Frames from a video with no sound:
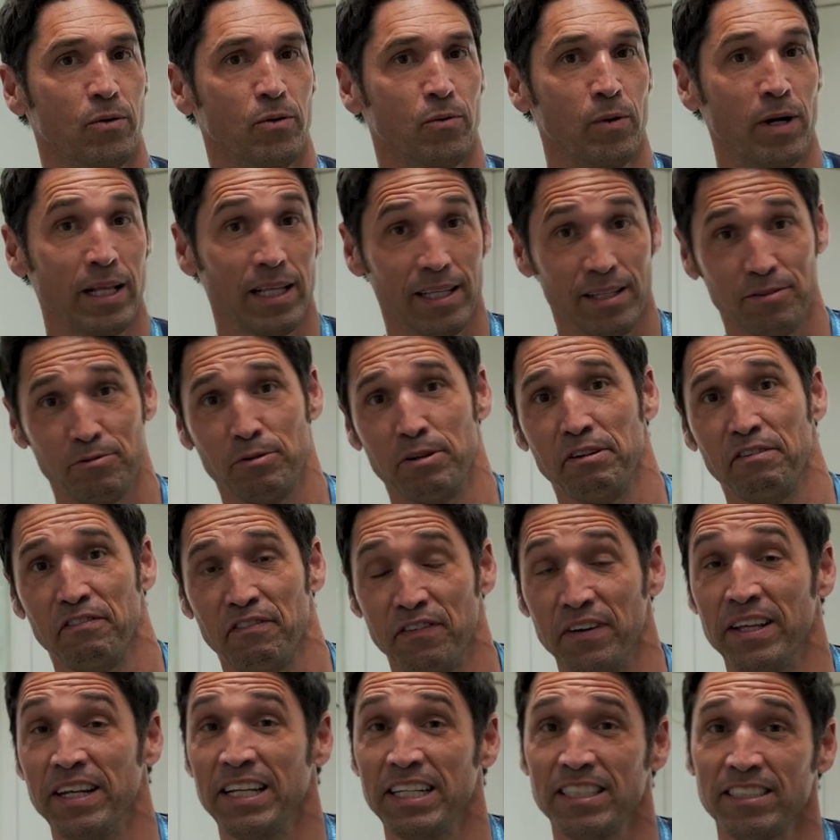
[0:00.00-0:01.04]
Well, we
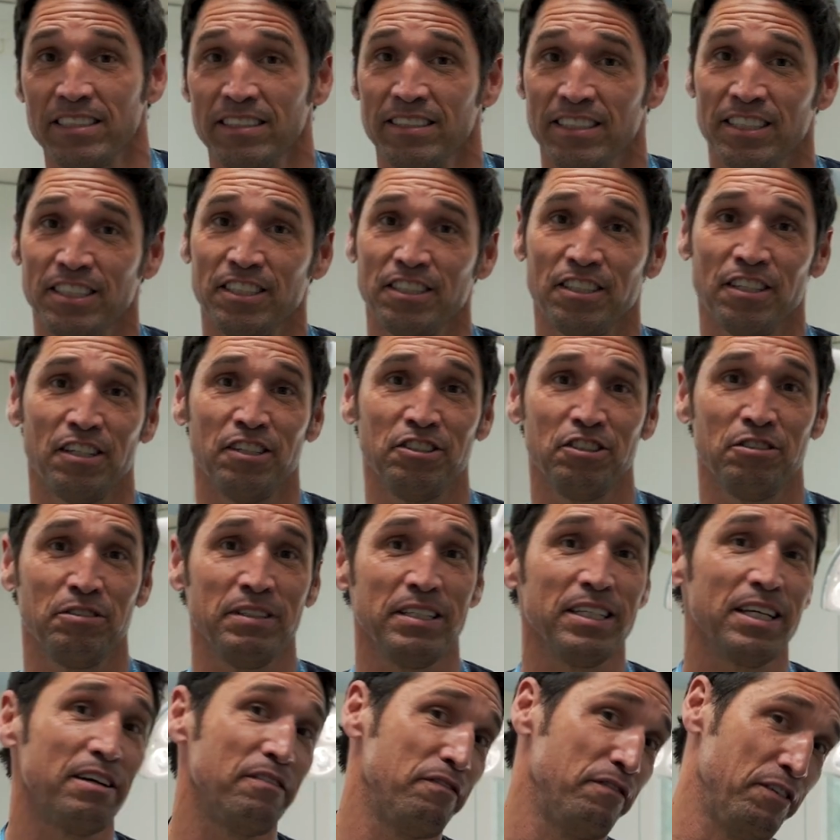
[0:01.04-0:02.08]
finished the
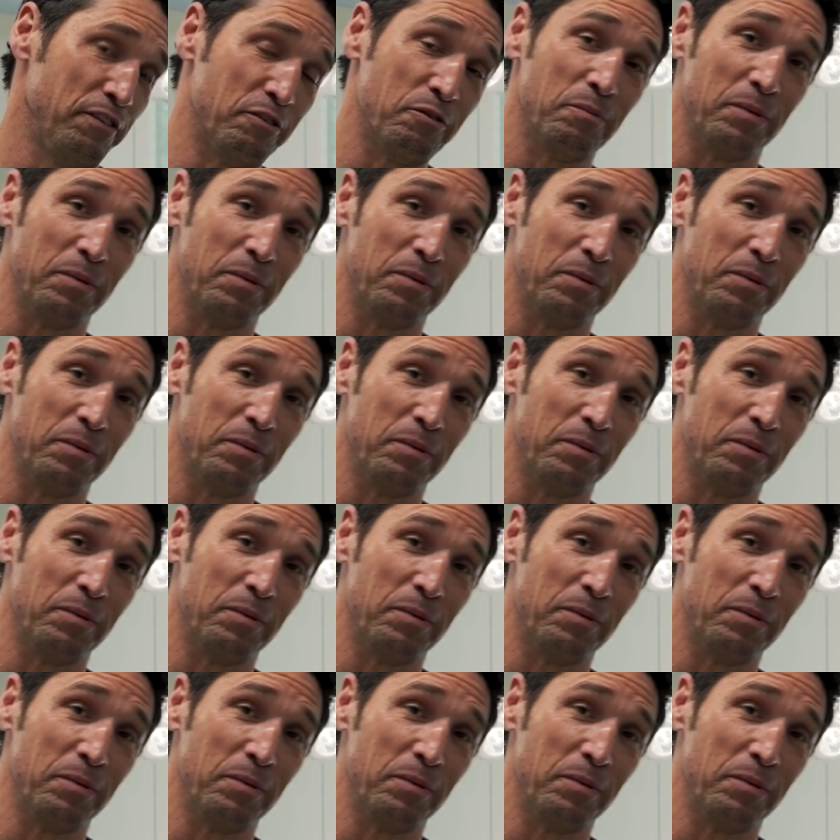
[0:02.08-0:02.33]
surgery a few